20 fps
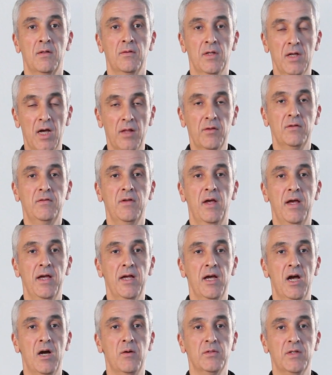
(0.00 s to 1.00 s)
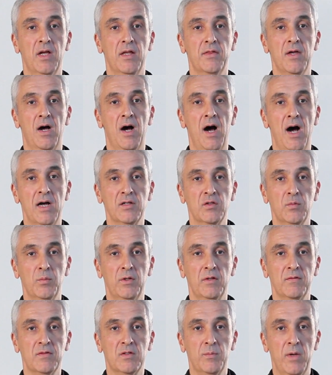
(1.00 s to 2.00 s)
The other day, I was at the
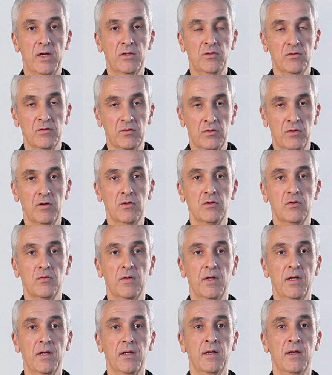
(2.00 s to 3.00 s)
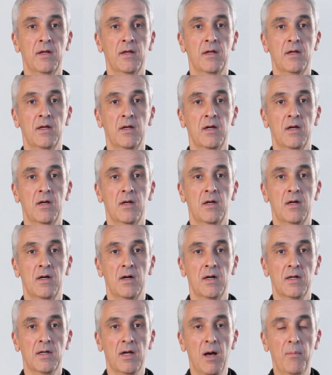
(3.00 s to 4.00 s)
Hospital of Special Surgery,
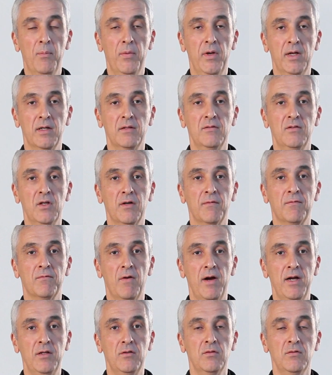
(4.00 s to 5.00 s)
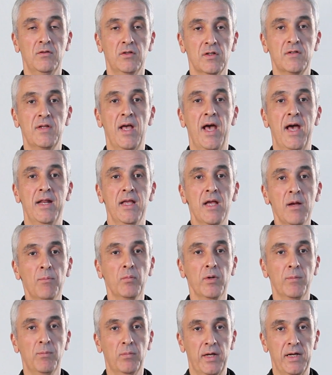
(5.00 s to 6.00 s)
accompanying a dear friend who just had hip
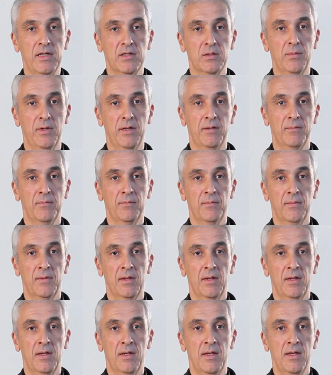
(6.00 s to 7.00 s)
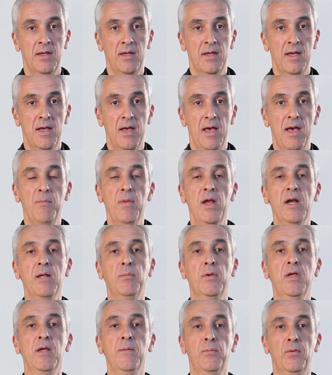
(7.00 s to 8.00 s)
replacement. And many
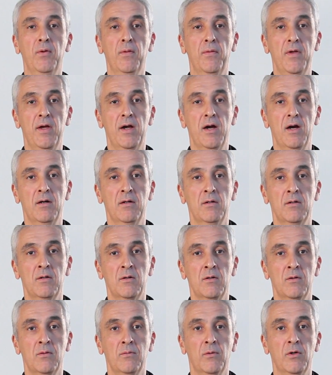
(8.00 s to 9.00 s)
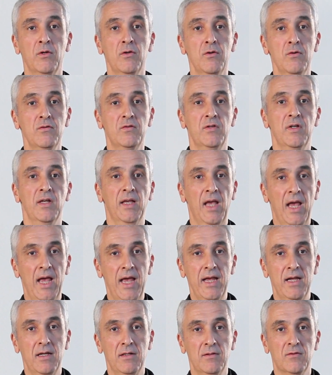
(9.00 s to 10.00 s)
people there were using
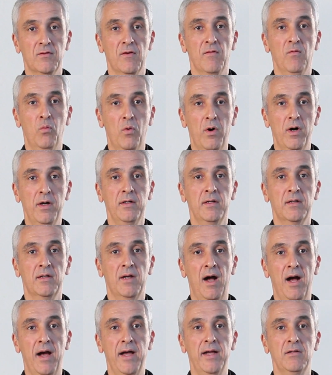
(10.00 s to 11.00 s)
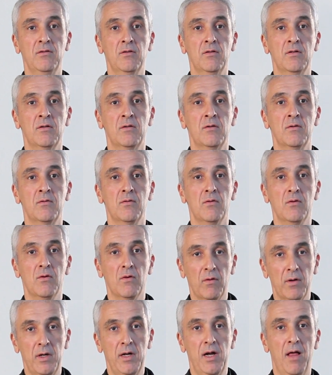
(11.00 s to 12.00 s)
canes of one kind
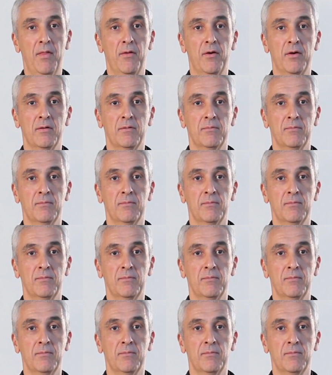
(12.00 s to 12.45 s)
or another.